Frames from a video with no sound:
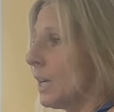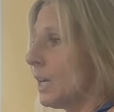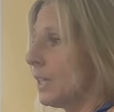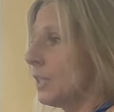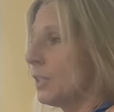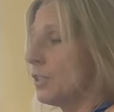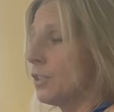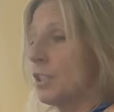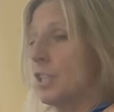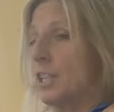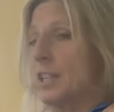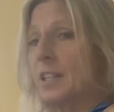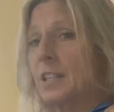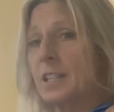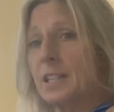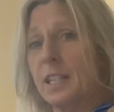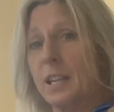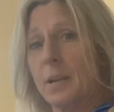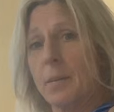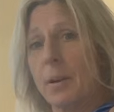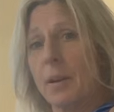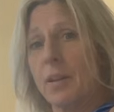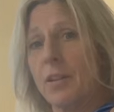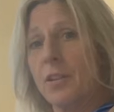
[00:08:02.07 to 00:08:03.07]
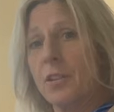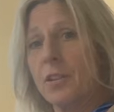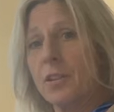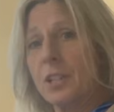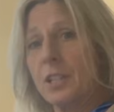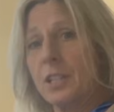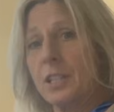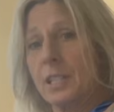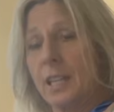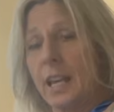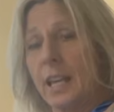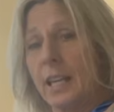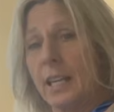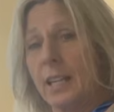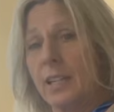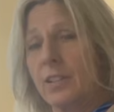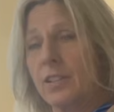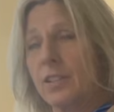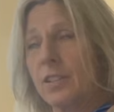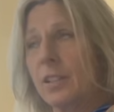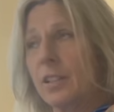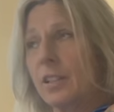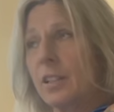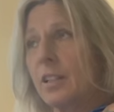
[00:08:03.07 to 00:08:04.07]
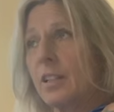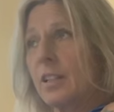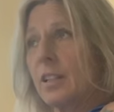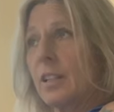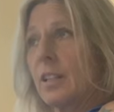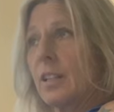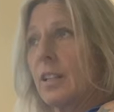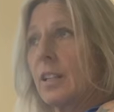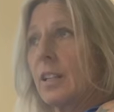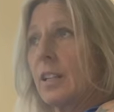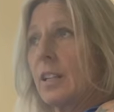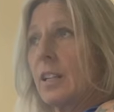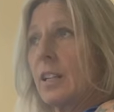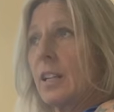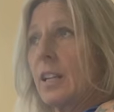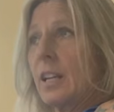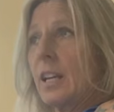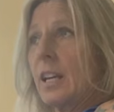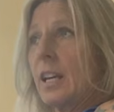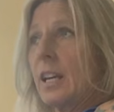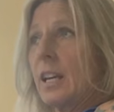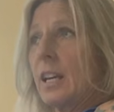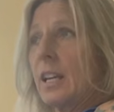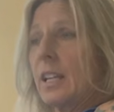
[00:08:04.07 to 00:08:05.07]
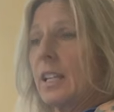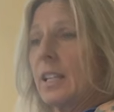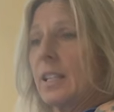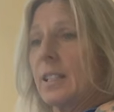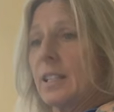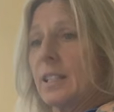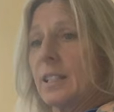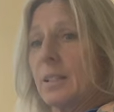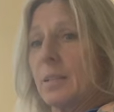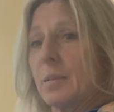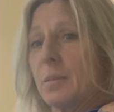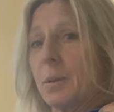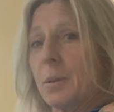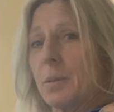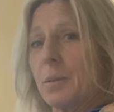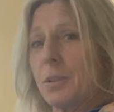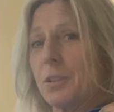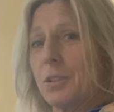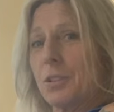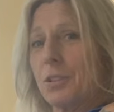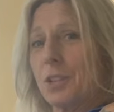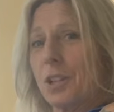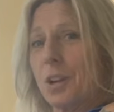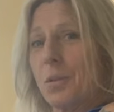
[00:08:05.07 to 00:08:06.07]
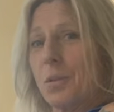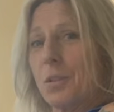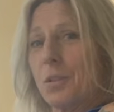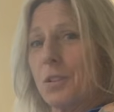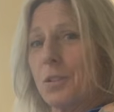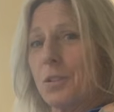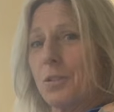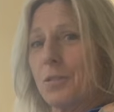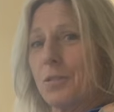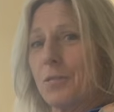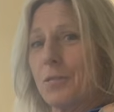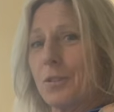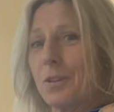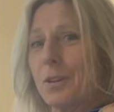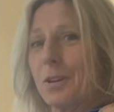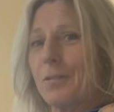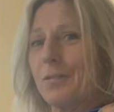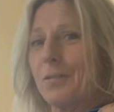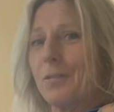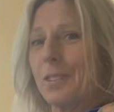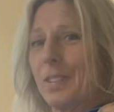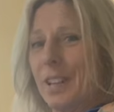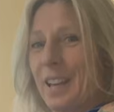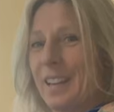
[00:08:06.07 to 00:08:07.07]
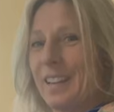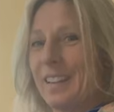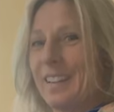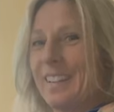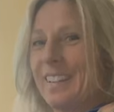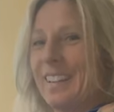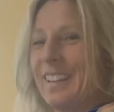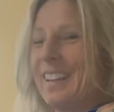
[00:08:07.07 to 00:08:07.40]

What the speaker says: Usually they say about 30 seconds, and people usually go 1, 2, 3, 4, done.